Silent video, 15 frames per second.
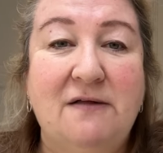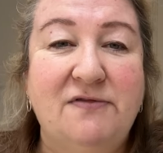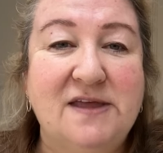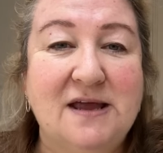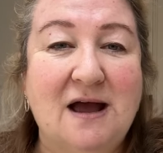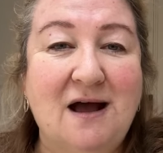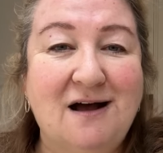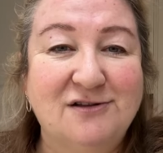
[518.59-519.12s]

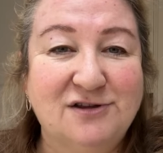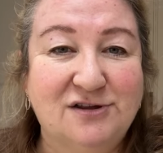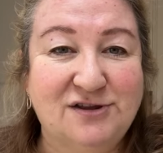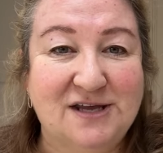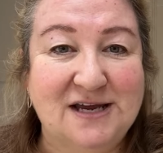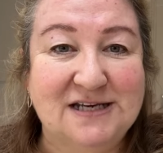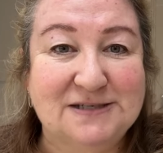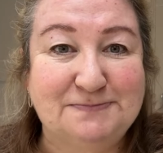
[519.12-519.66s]
The other
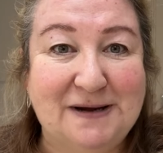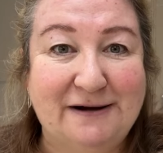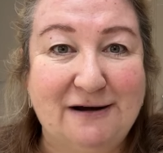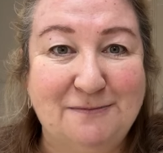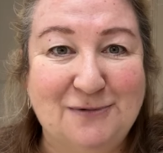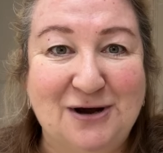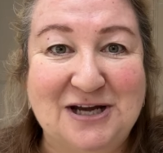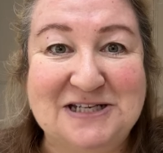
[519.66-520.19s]
thing to bear
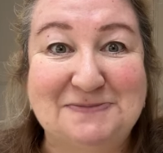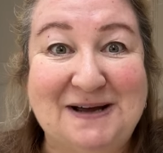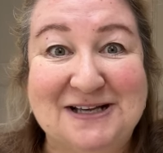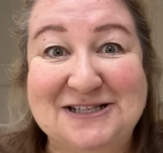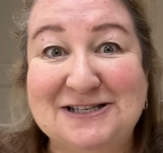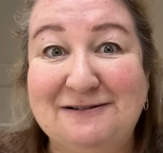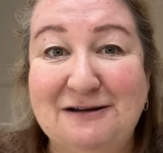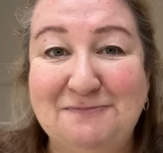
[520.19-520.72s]
in mind
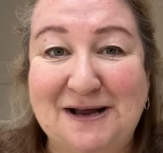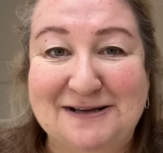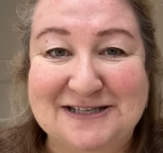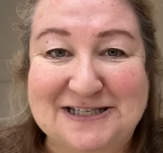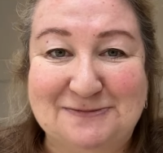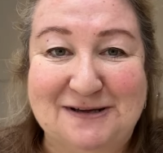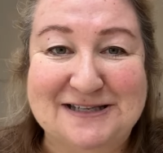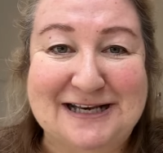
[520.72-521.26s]
about sowing
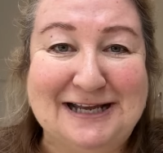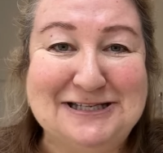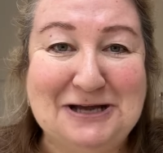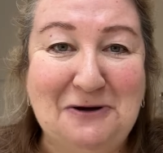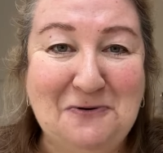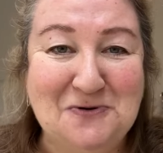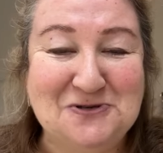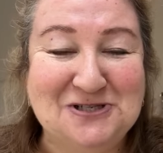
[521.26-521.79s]
penstemons, and I
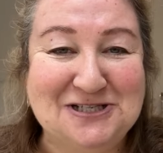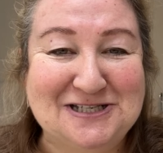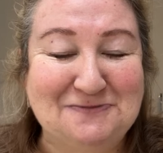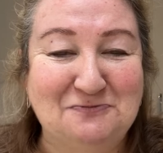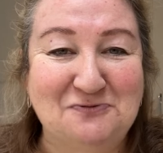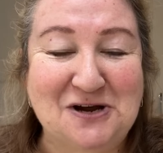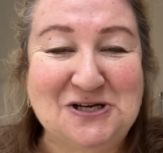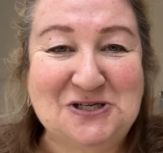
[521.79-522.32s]
don't want to
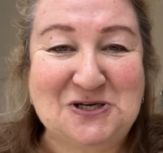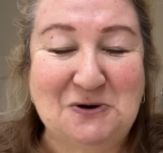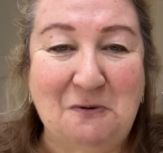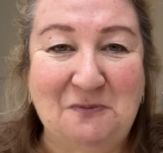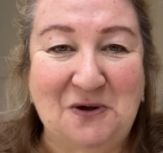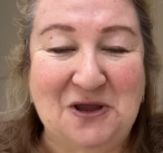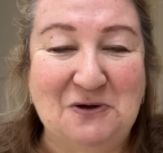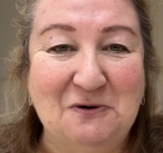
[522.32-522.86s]
depress you or
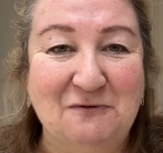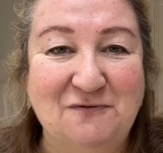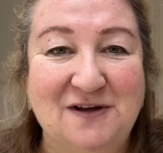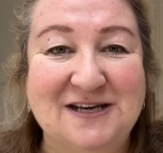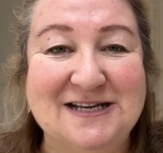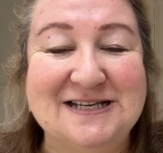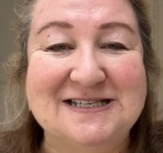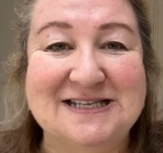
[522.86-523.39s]
put you off
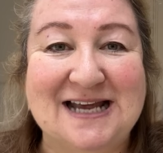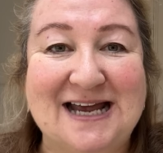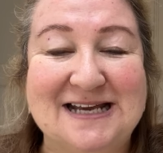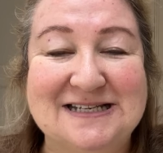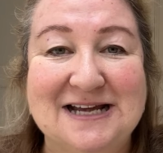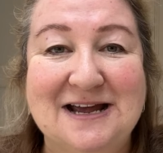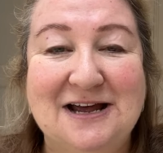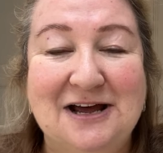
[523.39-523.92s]
it, is
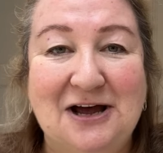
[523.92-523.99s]
that